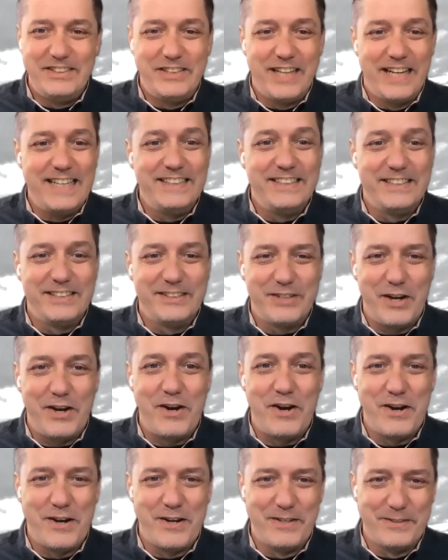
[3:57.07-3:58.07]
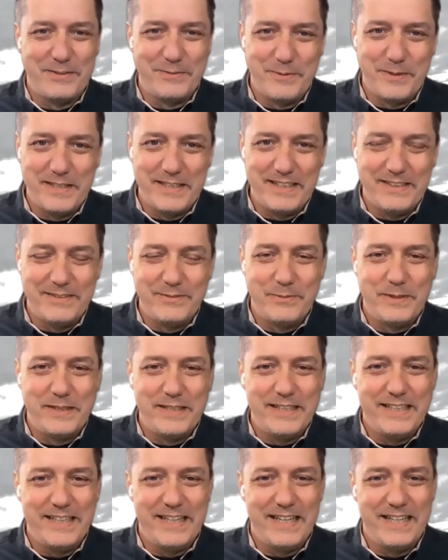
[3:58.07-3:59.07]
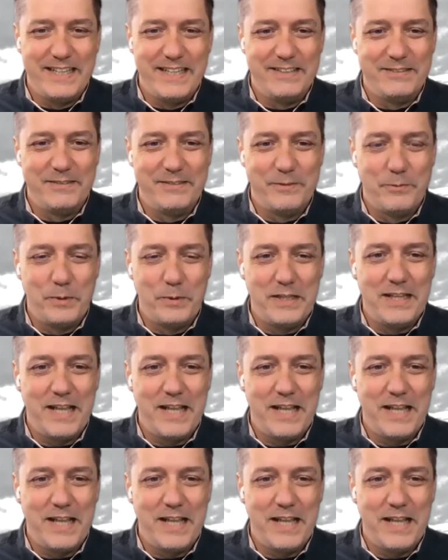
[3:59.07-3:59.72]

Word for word: change is hard, and we